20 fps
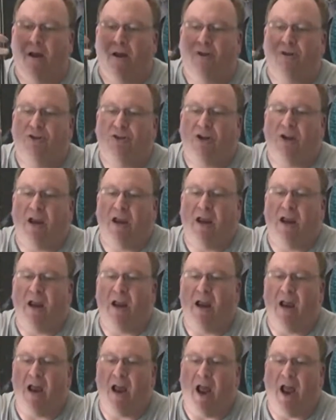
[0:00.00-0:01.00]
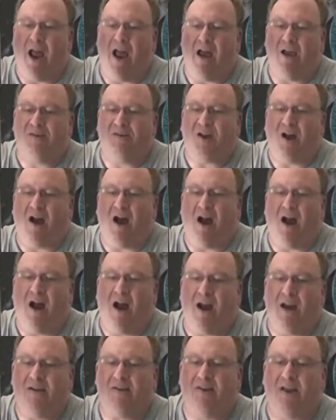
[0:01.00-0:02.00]
She has
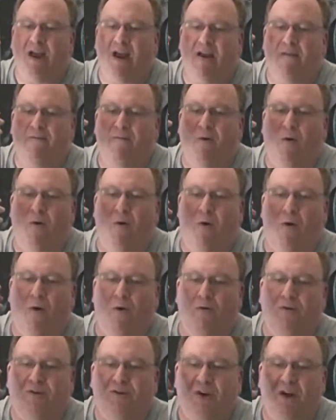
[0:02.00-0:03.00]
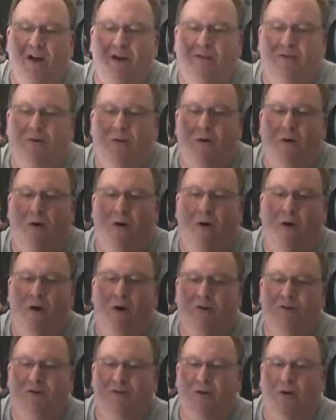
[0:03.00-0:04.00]
eyes that folks
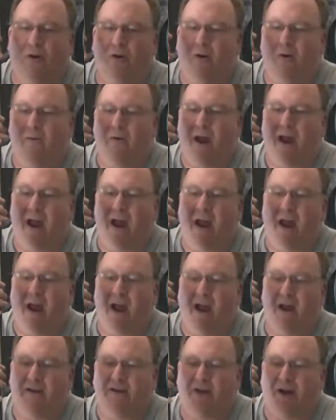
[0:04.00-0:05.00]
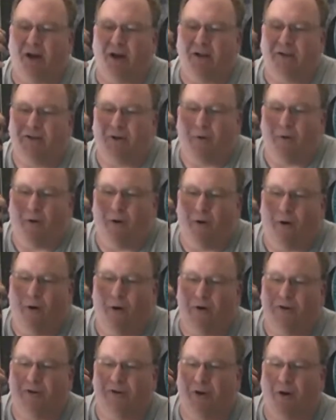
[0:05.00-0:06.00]
adore, so and a
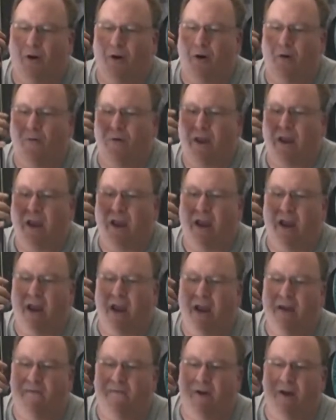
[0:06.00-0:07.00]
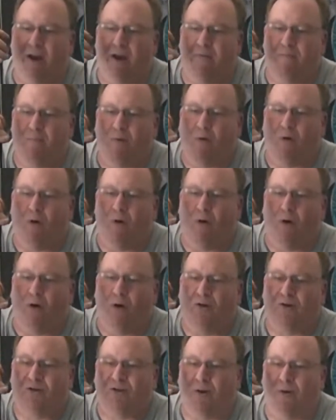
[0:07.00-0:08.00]
torso even
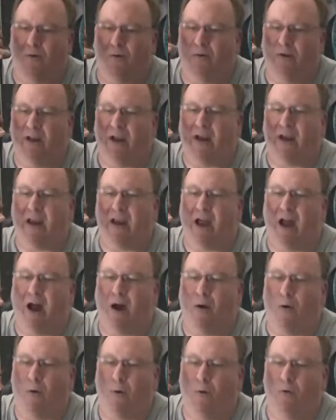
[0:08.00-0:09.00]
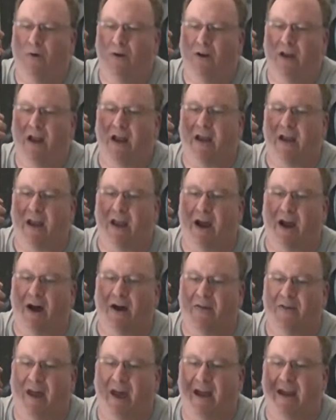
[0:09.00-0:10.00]
more. So Lydia, oh
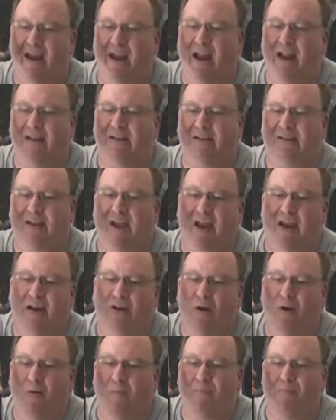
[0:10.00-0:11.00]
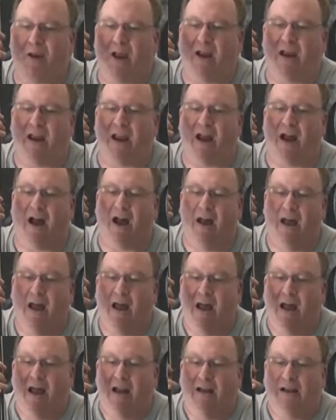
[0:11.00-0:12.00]
Lydia, that encyclopedia,
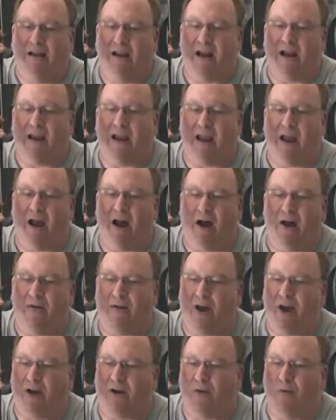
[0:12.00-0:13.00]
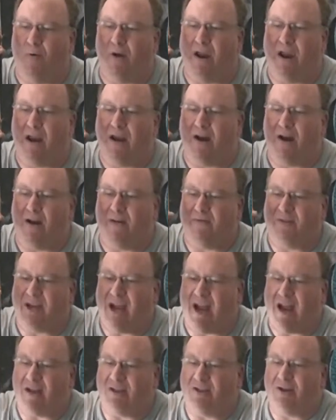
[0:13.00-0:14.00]
Lydia the queen of
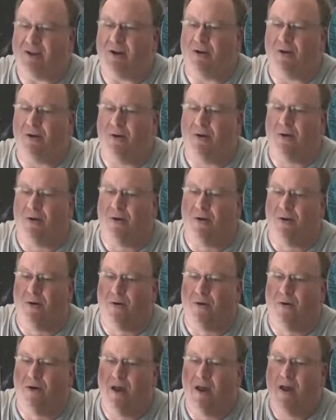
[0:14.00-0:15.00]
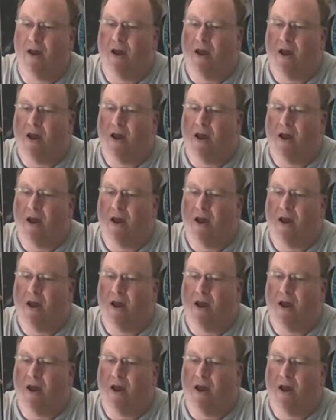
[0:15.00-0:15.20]
tattoo.